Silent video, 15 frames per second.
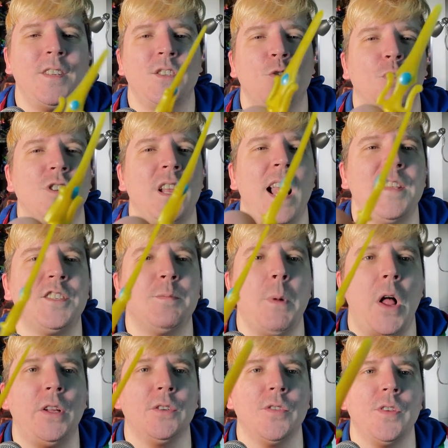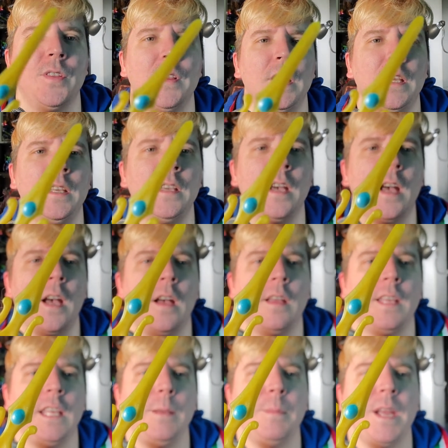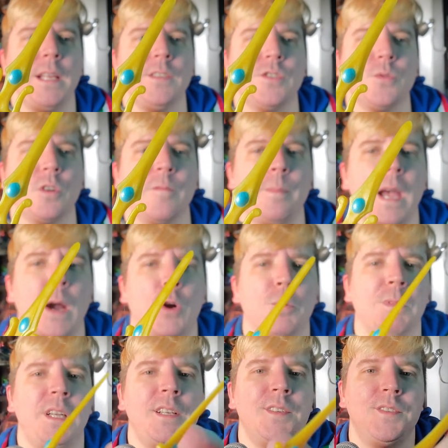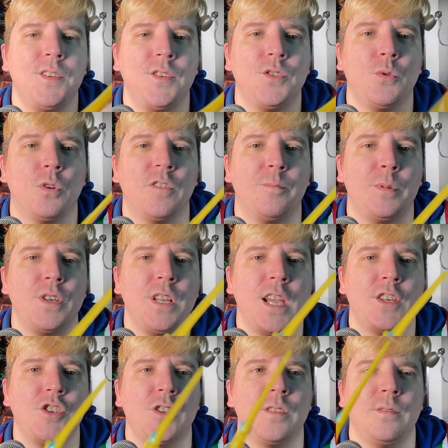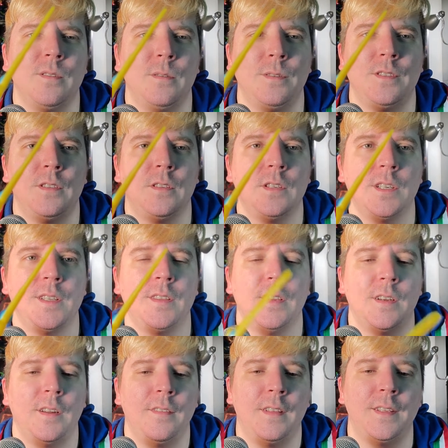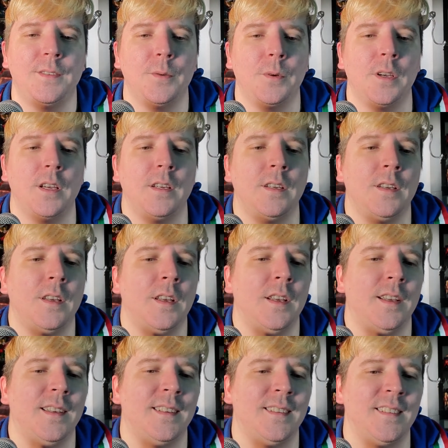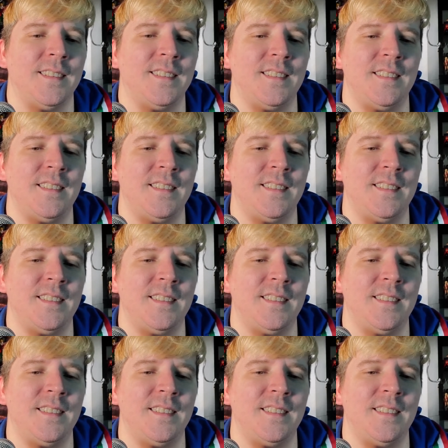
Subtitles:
Sword's a lot smaller than the He-Man Sword of Power, but it is the Sword of Protection. Ooh, it's a little crooked there. That's okay. Good.